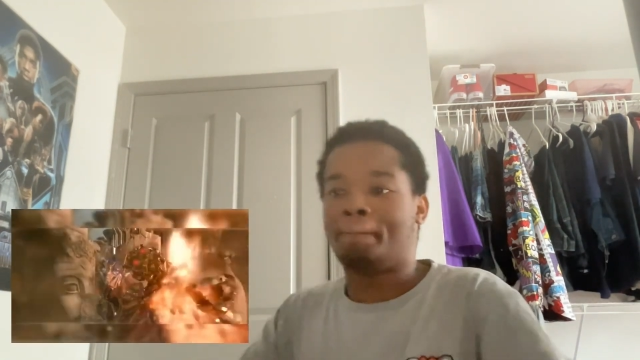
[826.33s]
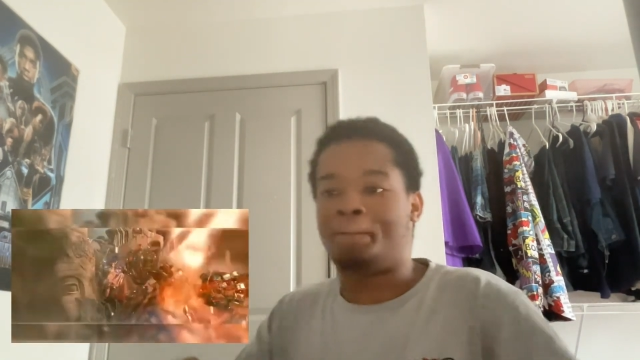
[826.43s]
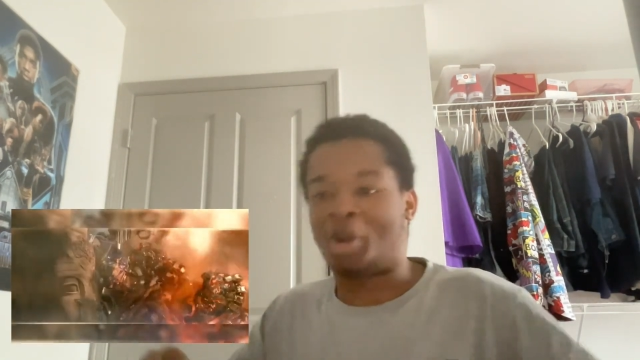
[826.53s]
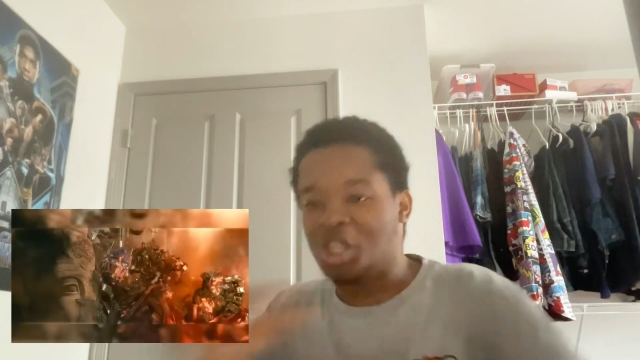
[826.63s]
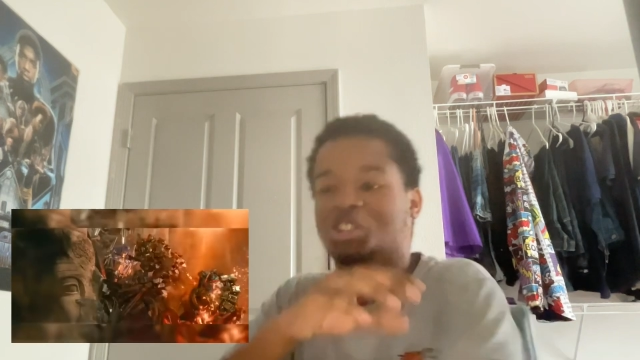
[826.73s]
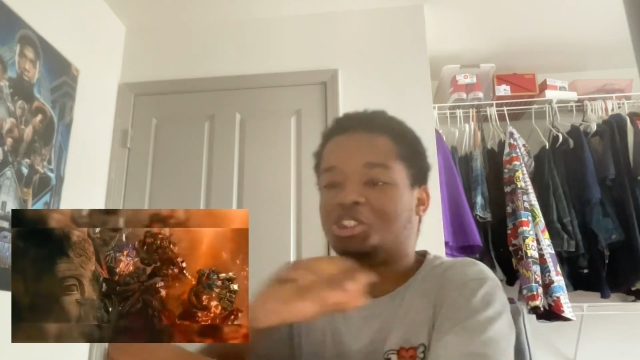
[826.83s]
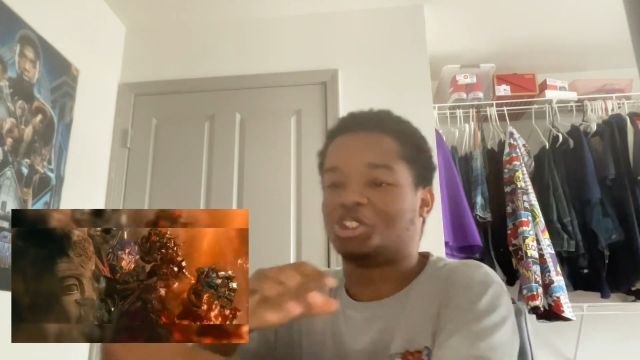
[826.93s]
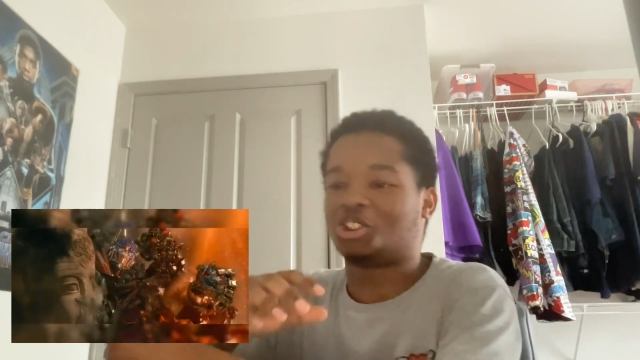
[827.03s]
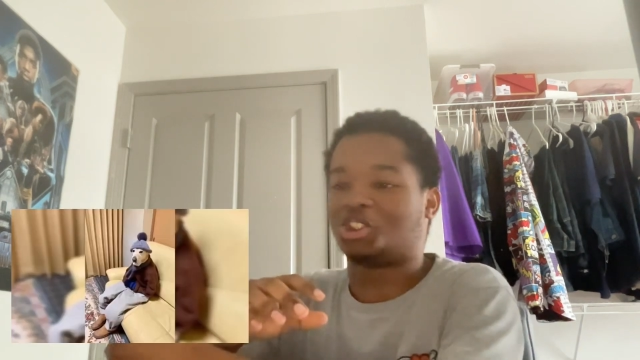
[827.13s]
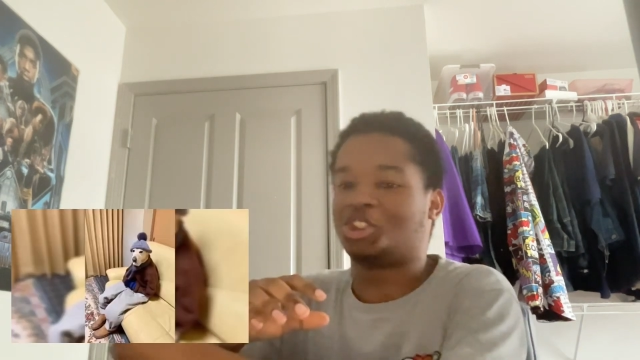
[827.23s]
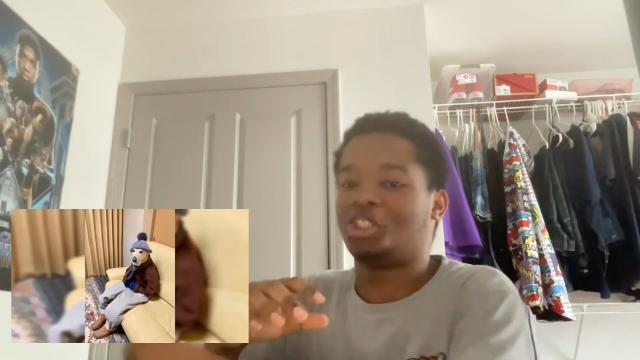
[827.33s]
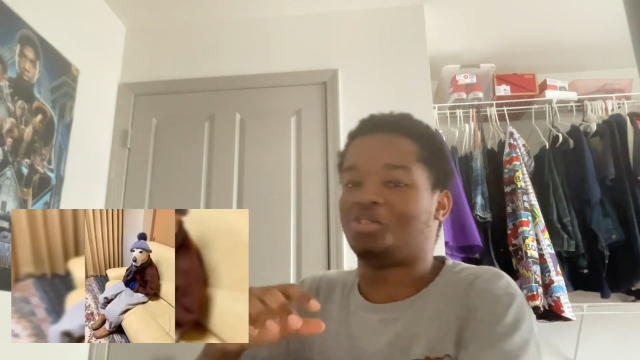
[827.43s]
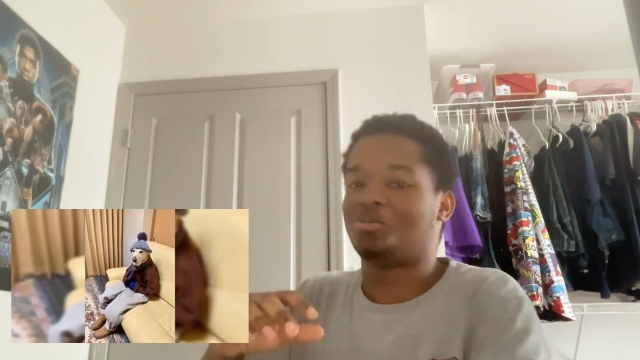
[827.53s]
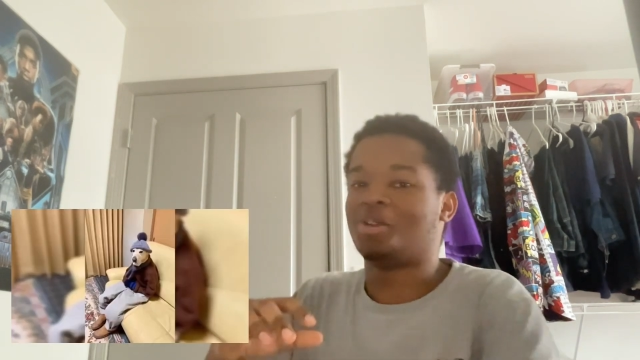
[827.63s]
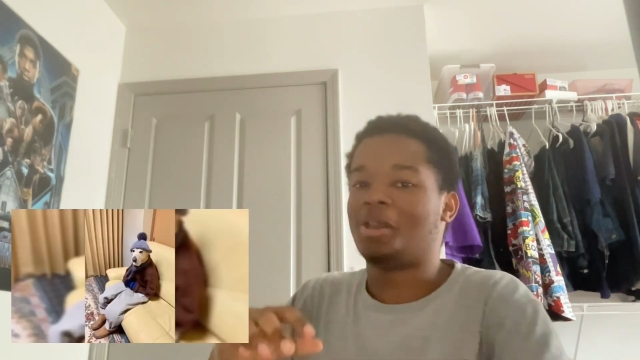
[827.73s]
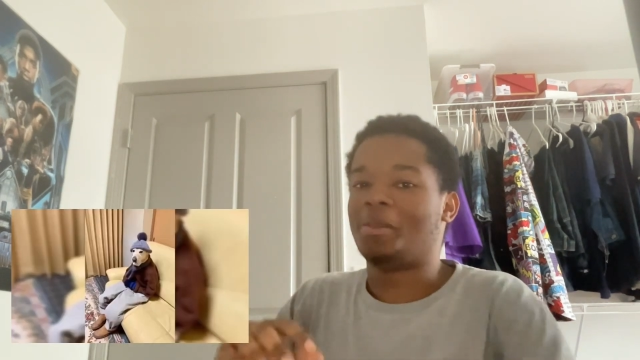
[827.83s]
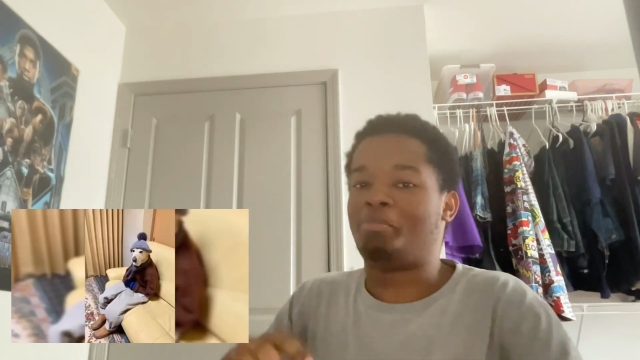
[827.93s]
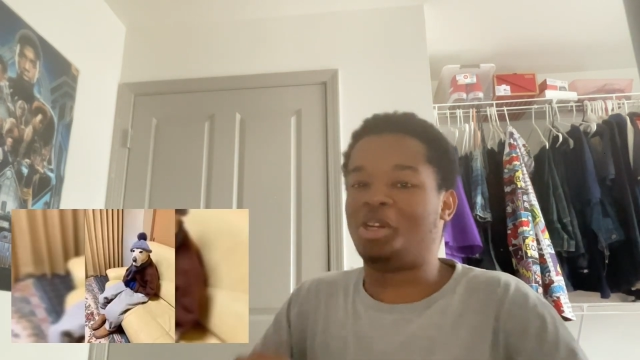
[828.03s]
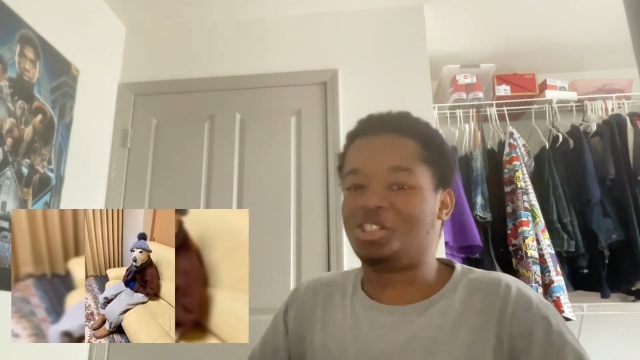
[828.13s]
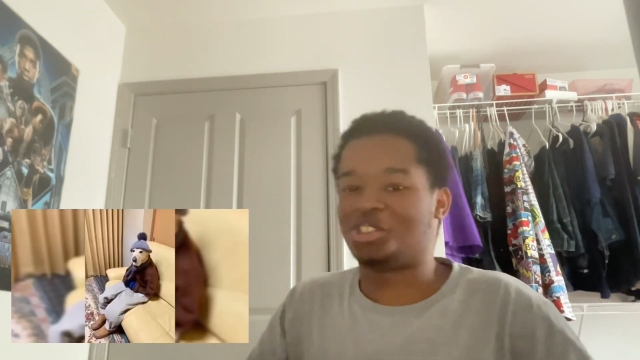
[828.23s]
punches his ass
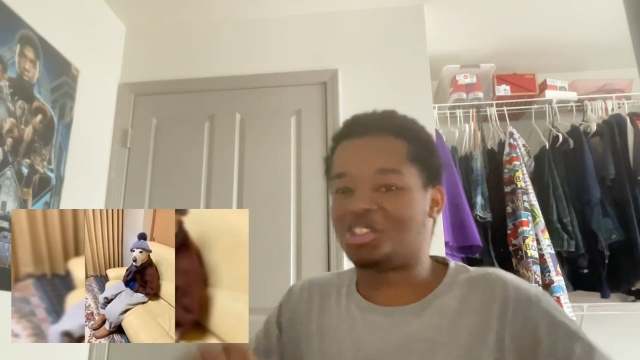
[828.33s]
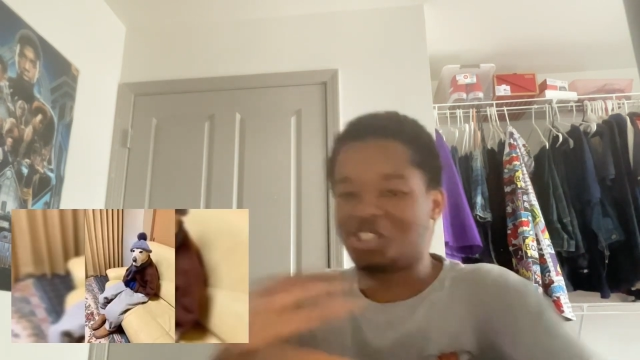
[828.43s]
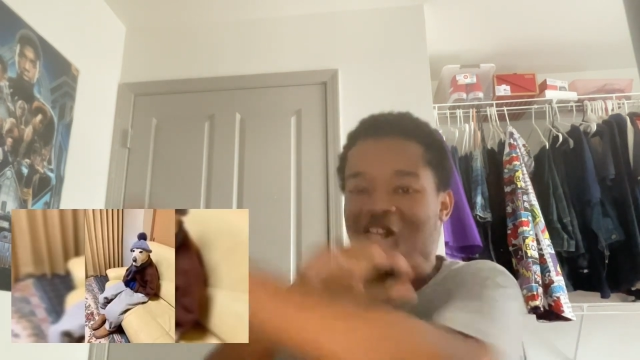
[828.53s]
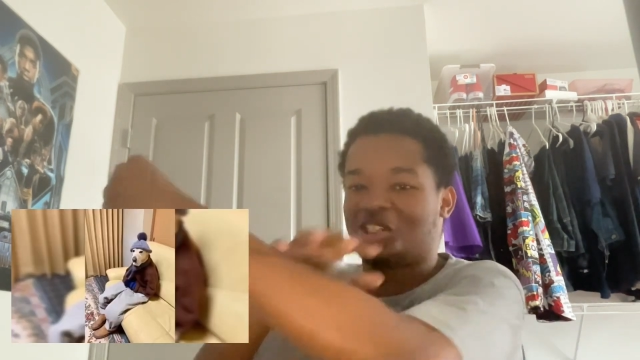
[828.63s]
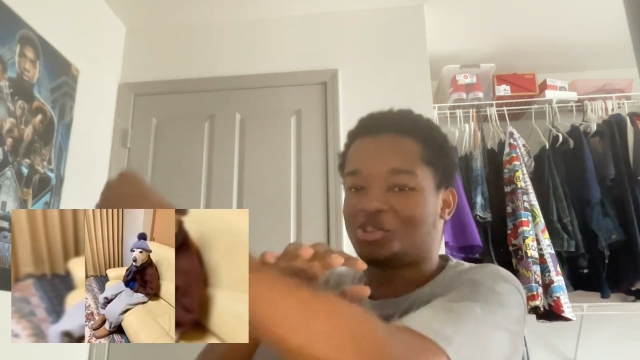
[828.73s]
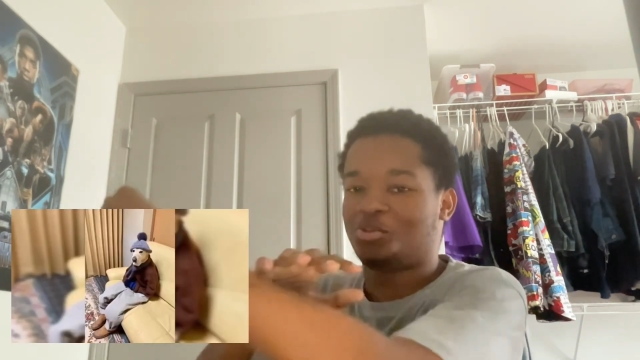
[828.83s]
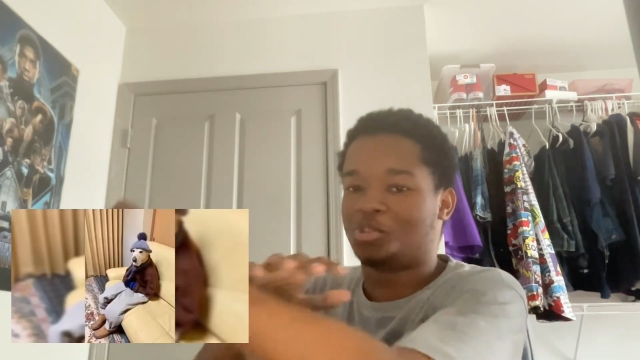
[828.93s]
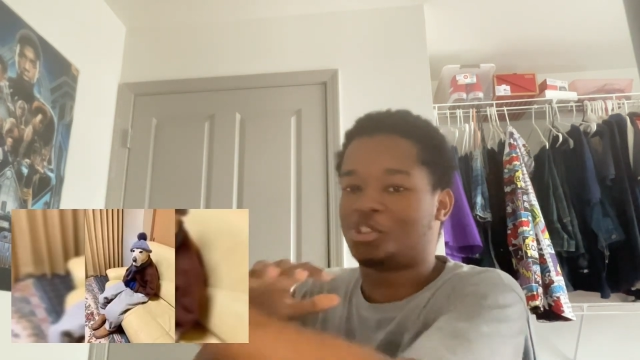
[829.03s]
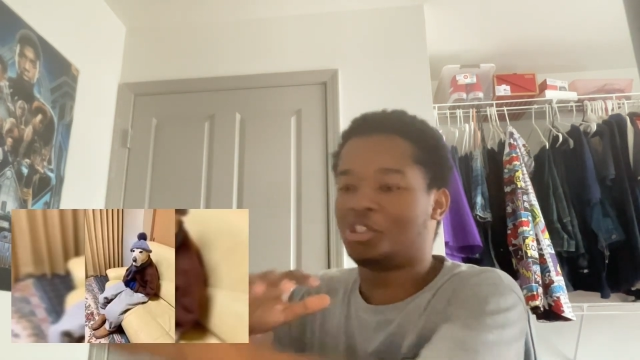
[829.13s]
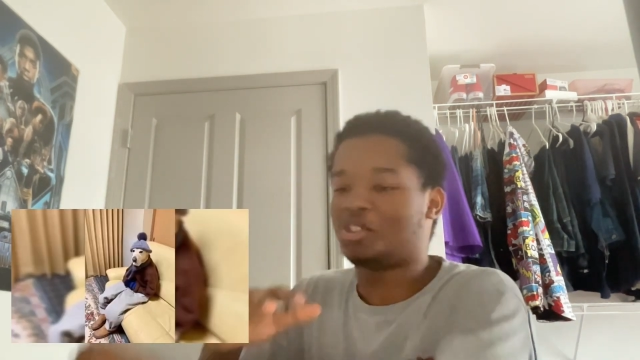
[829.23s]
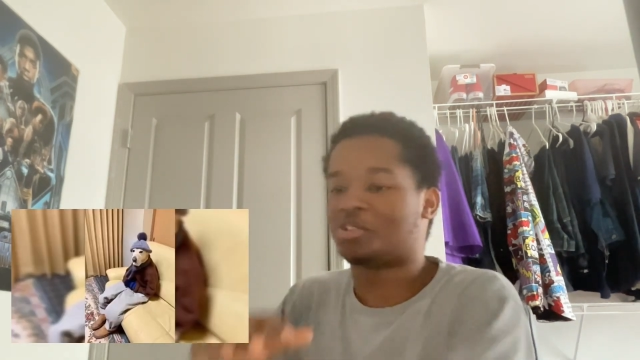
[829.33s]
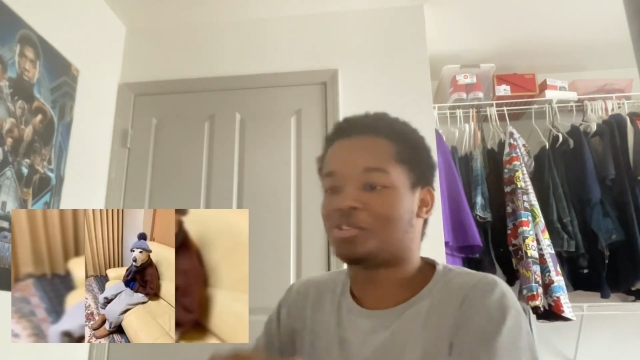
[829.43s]
in the chest.